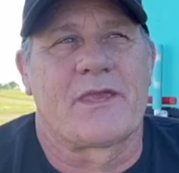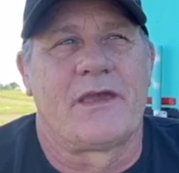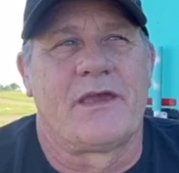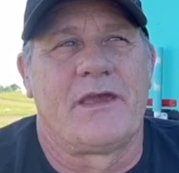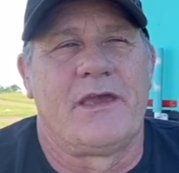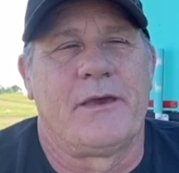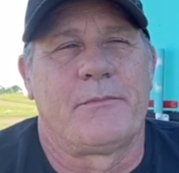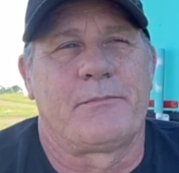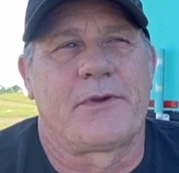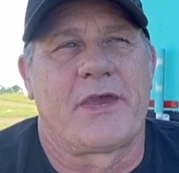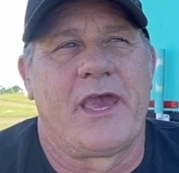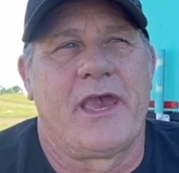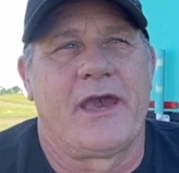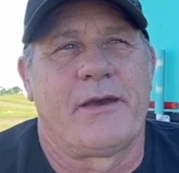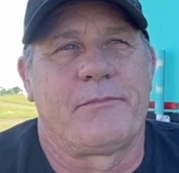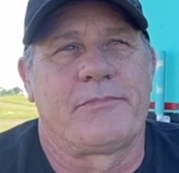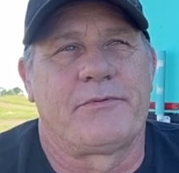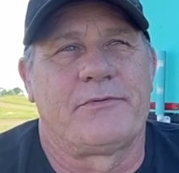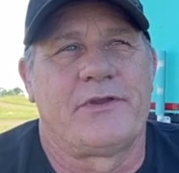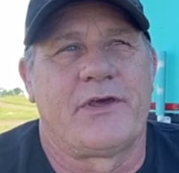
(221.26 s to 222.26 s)
Hip
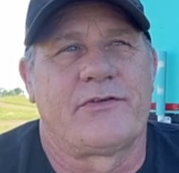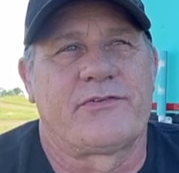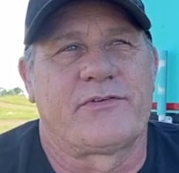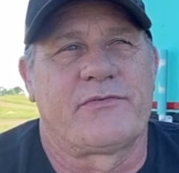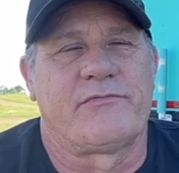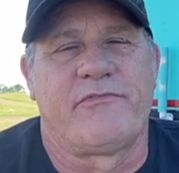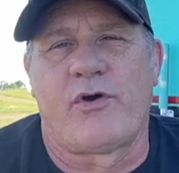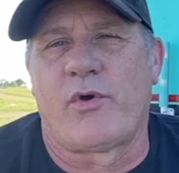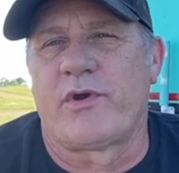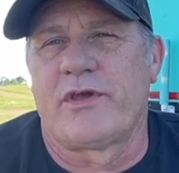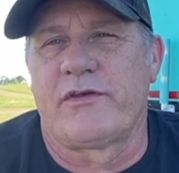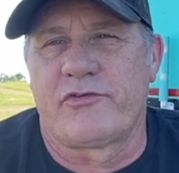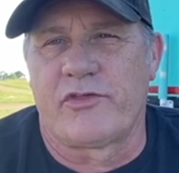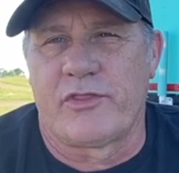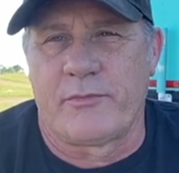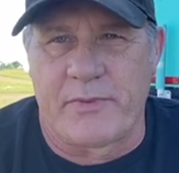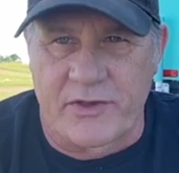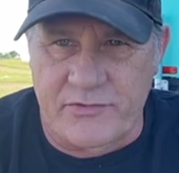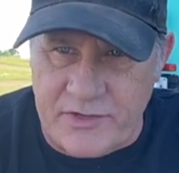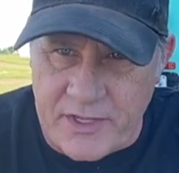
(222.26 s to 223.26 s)
Camp does some voting for
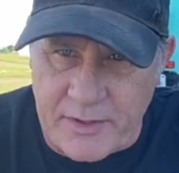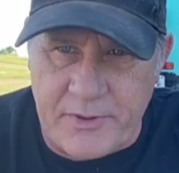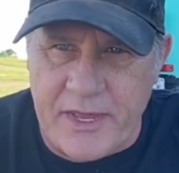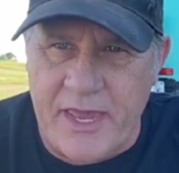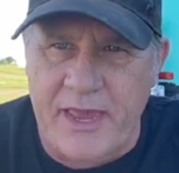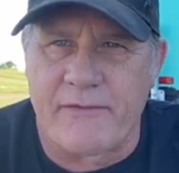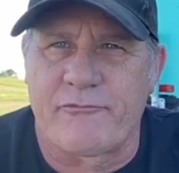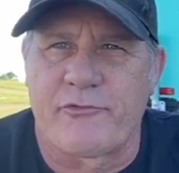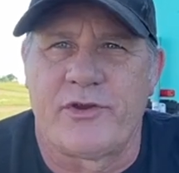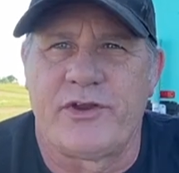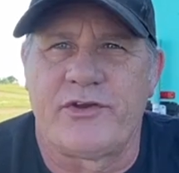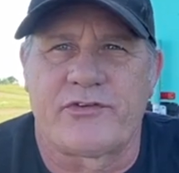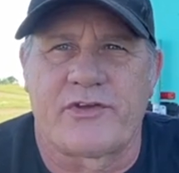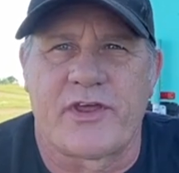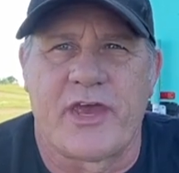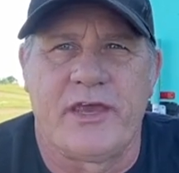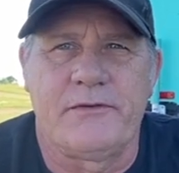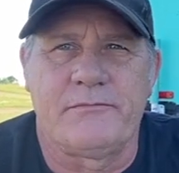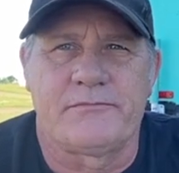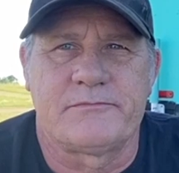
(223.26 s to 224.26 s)
the best hip camp for each
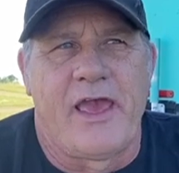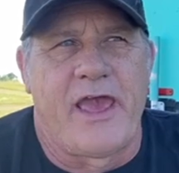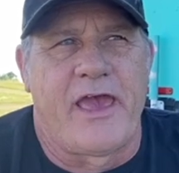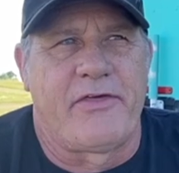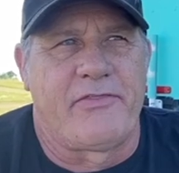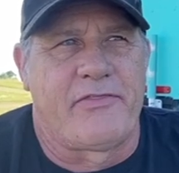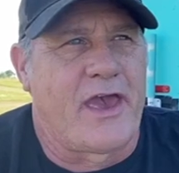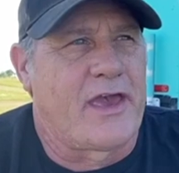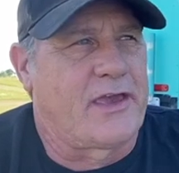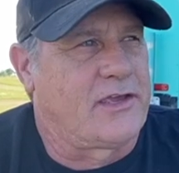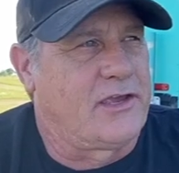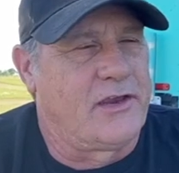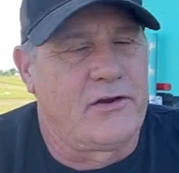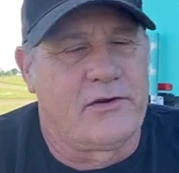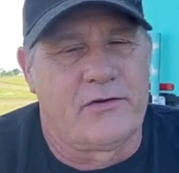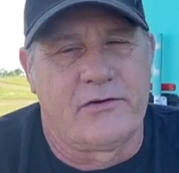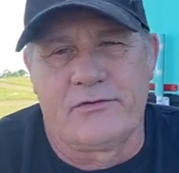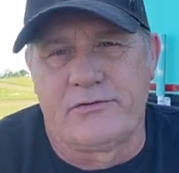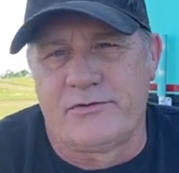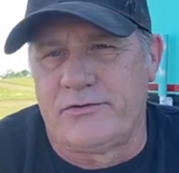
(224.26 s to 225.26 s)
state. And that
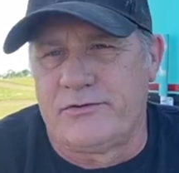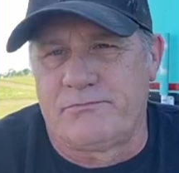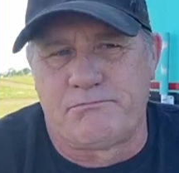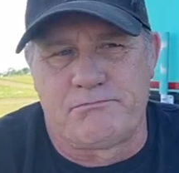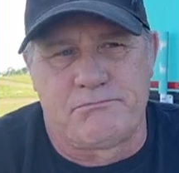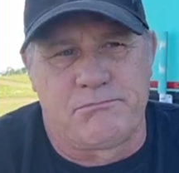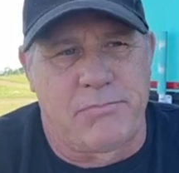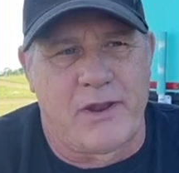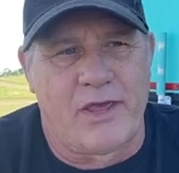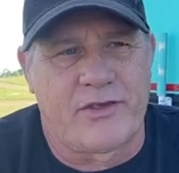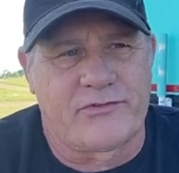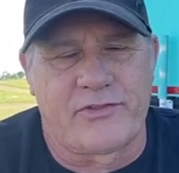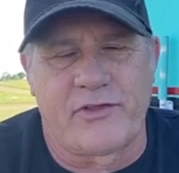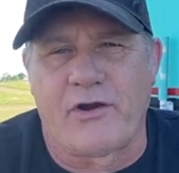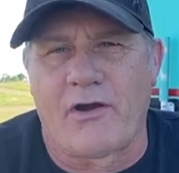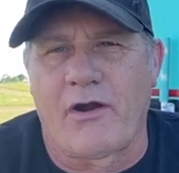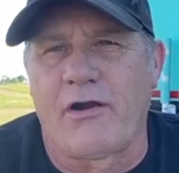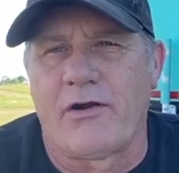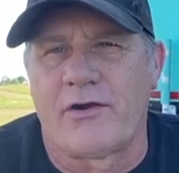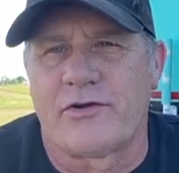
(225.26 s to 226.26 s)
year, bless
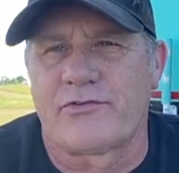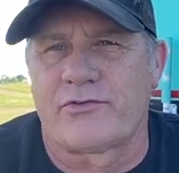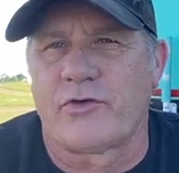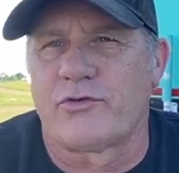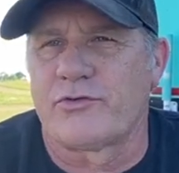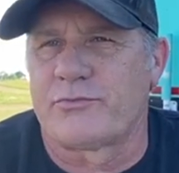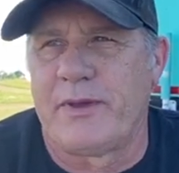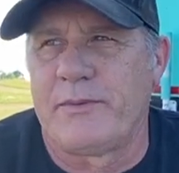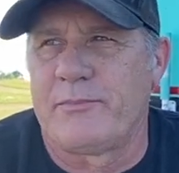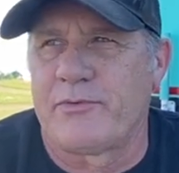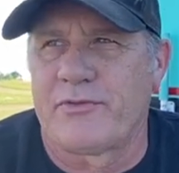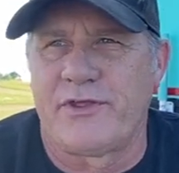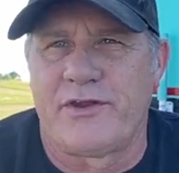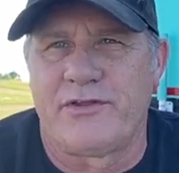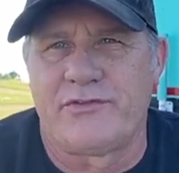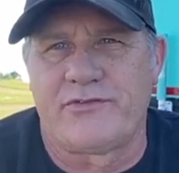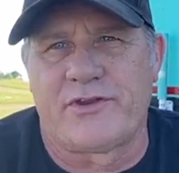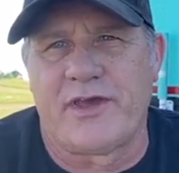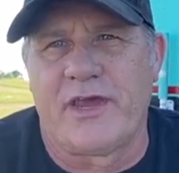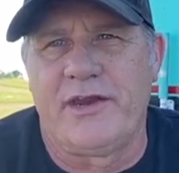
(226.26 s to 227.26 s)
their hearts, those people that
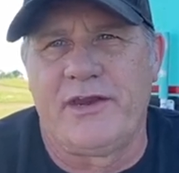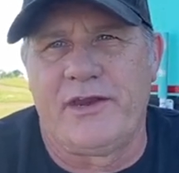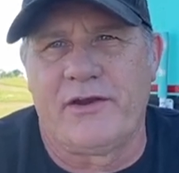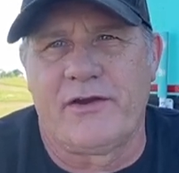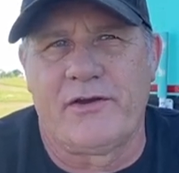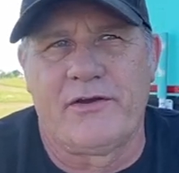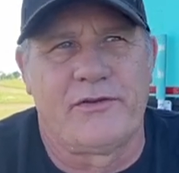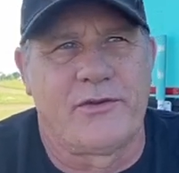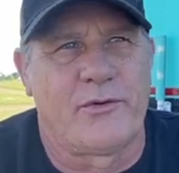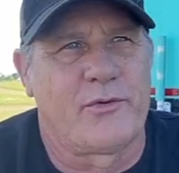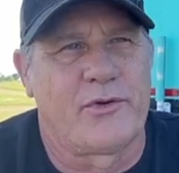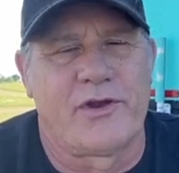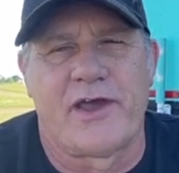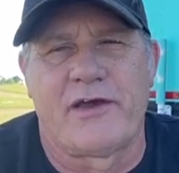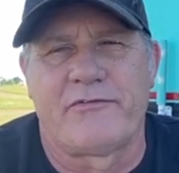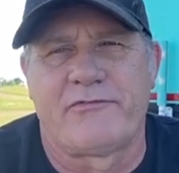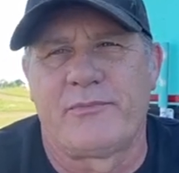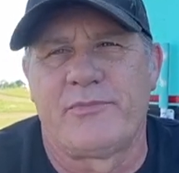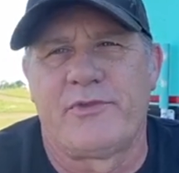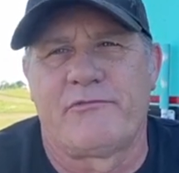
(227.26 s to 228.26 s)
had stayed here, there were
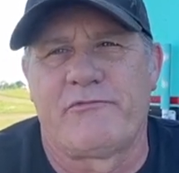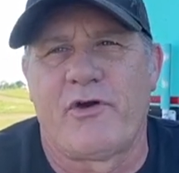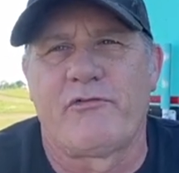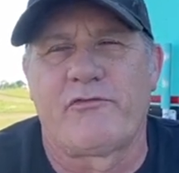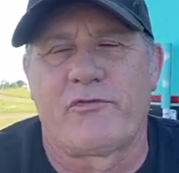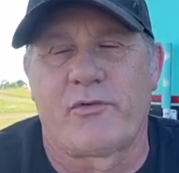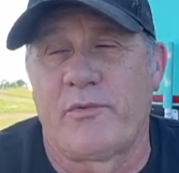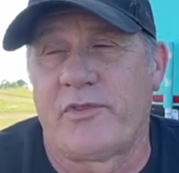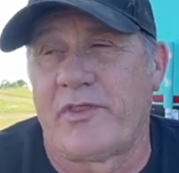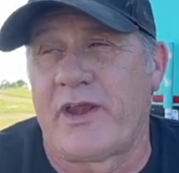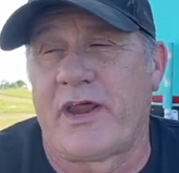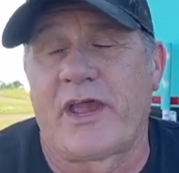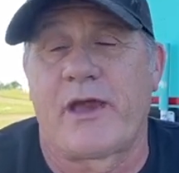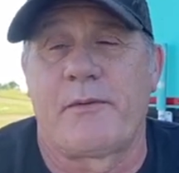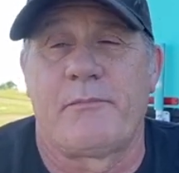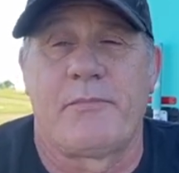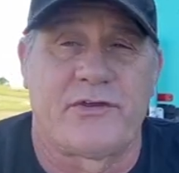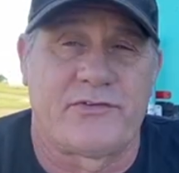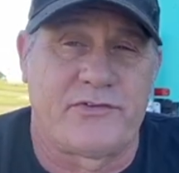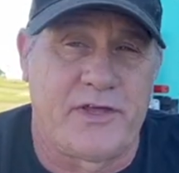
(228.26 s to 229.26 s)
enough of them to vote for me that I
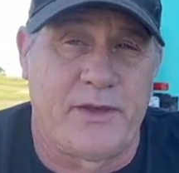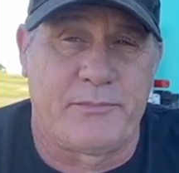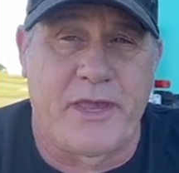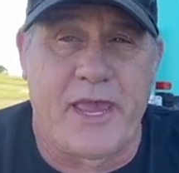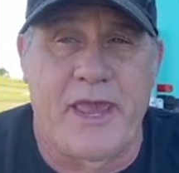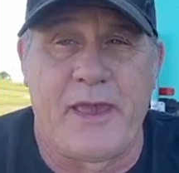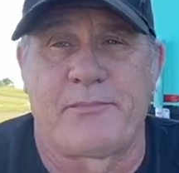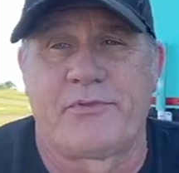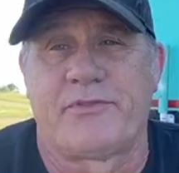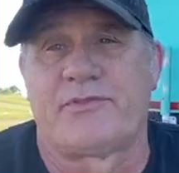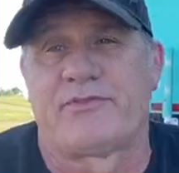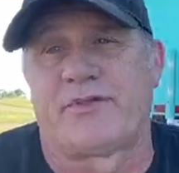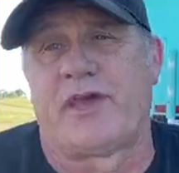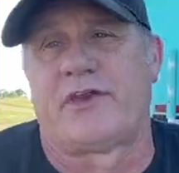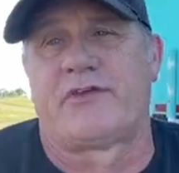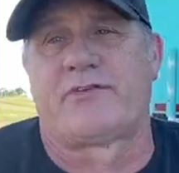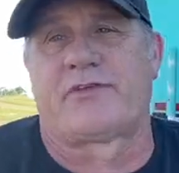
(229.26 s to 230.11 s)
got best hip camp in the state of